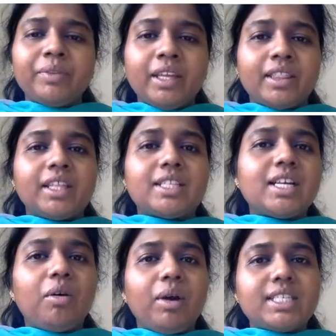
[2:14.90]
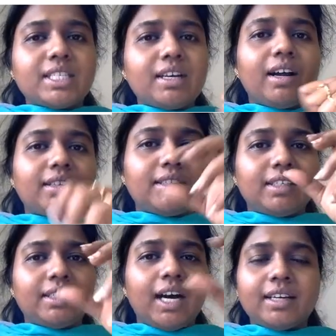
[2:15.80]
That's how I start
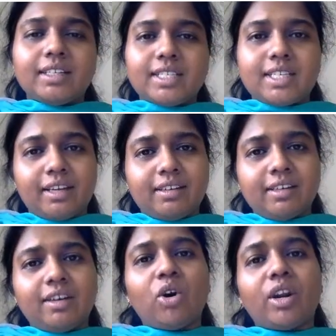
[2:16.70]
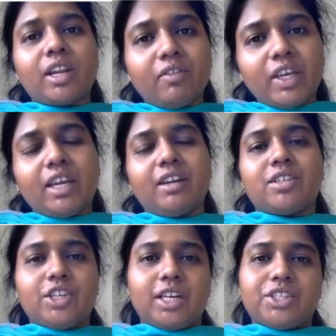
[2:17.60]
understanding or giving an
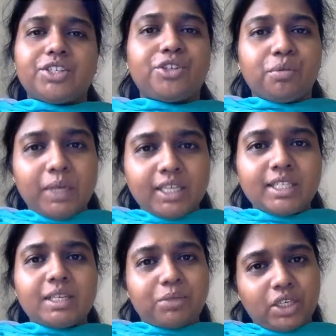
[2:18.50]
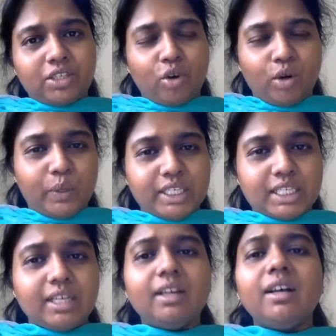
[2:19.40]
introduction to my subject always.
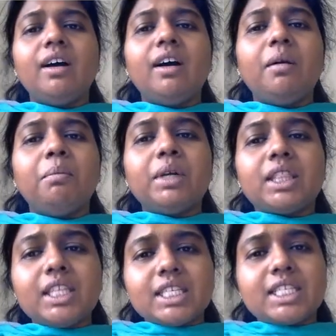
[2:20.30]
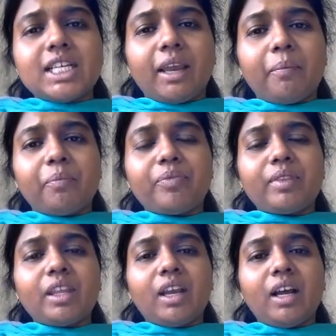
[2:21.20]
But this time,
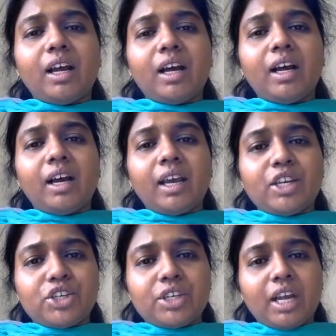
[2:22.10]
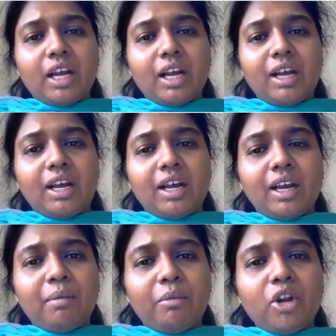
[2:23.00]
I, sh- I
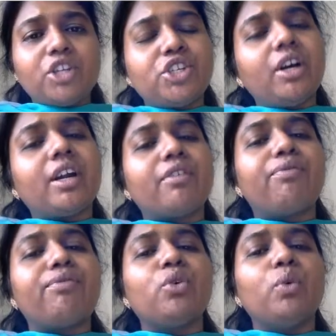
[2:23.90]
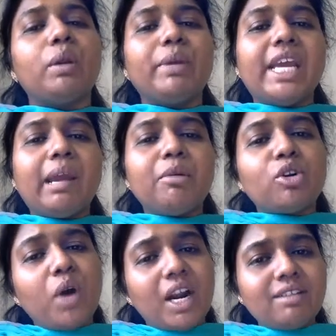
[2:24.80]
am not sure if you will be able
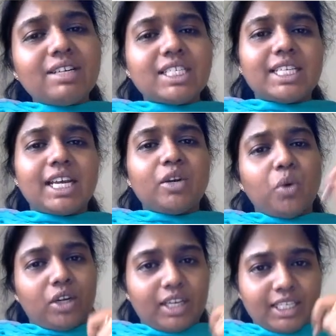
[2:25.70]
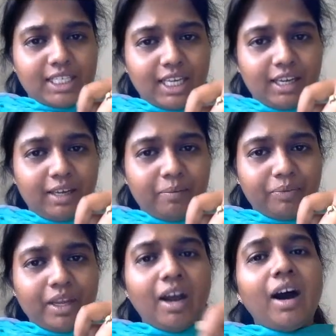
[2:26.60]
to understand what I say
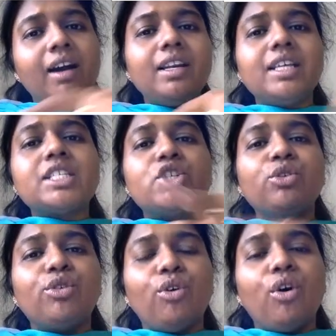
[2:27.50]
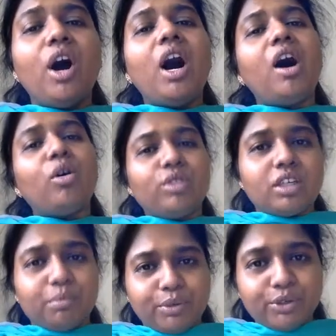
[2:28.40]
unless you know how the
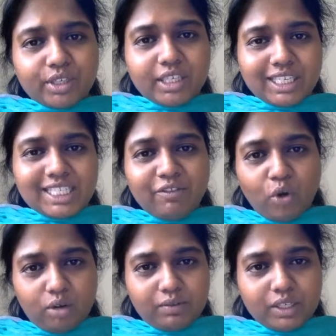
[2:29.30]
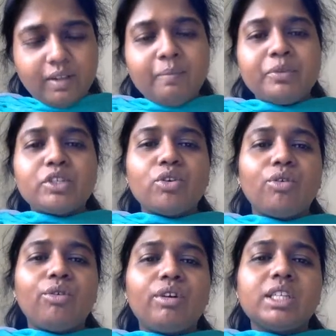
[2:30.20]
computer has evolved.
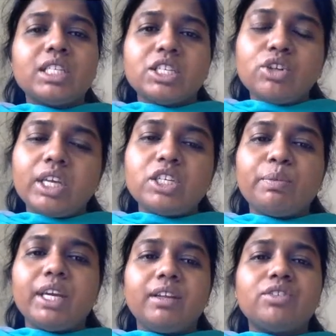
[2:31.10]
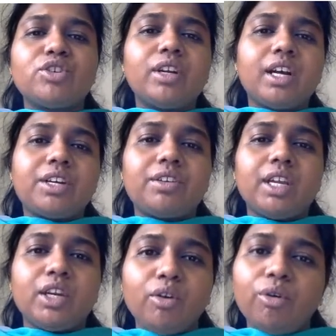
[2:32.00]
So, this is going to be an introductory
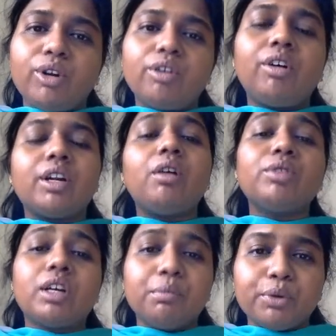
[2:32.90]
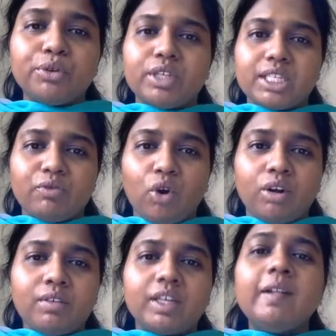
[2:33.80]
note on how the computer has
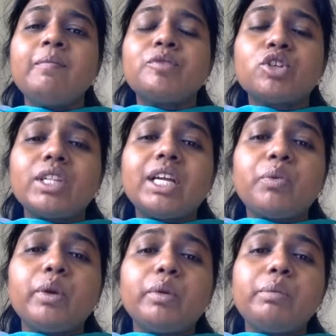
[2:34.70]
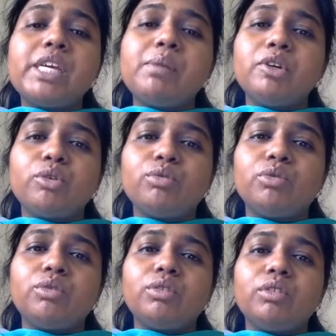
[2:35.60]
evolved so that we will be able to
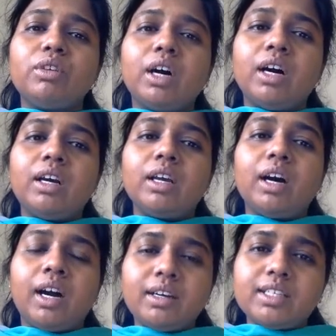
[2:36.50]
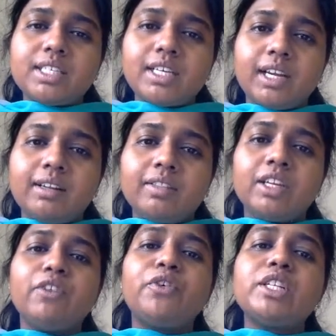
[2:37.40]
understand the
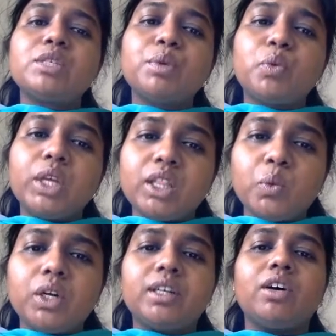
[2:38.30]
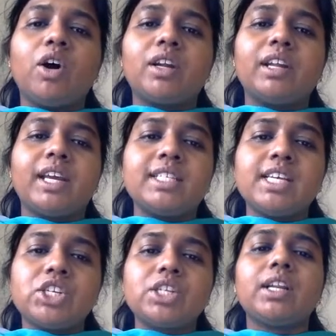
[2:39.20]
difference between the word
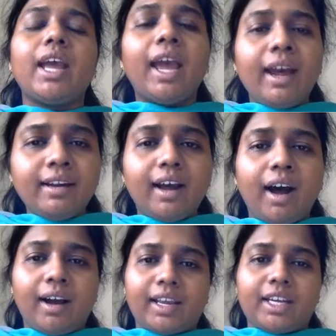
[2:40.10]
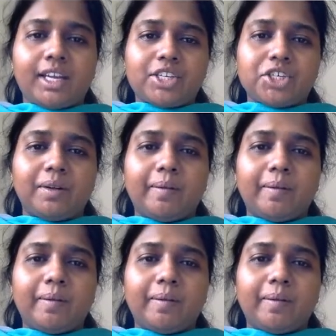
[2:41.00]
organization and architecture.